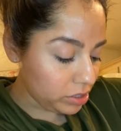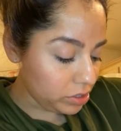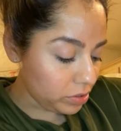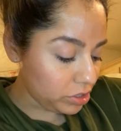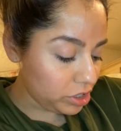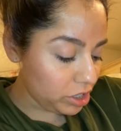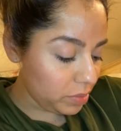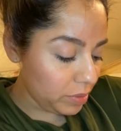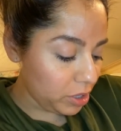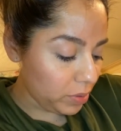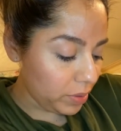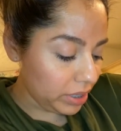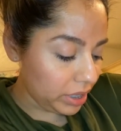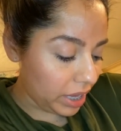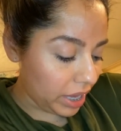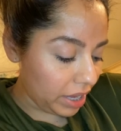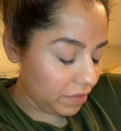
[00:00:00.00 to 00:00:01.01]
So it should be
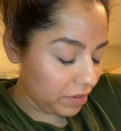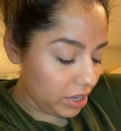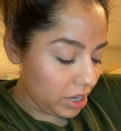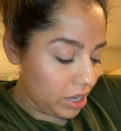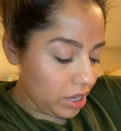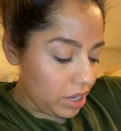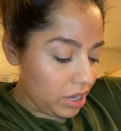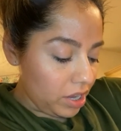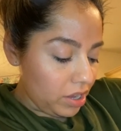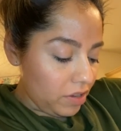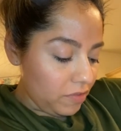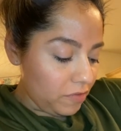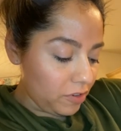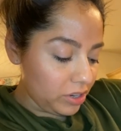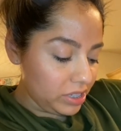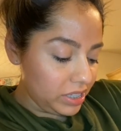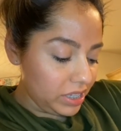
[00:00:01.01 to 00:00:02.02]
going live
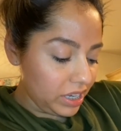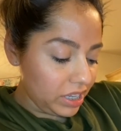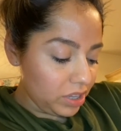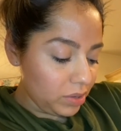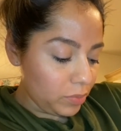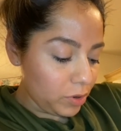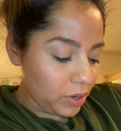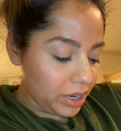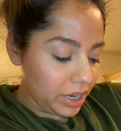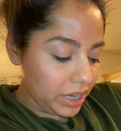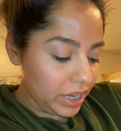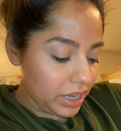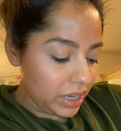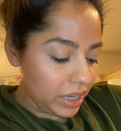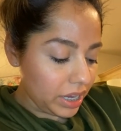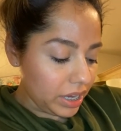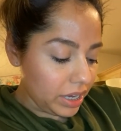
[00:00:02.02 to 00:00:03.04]
first thing in the
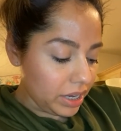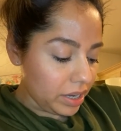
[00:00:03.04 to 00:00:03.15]
morning.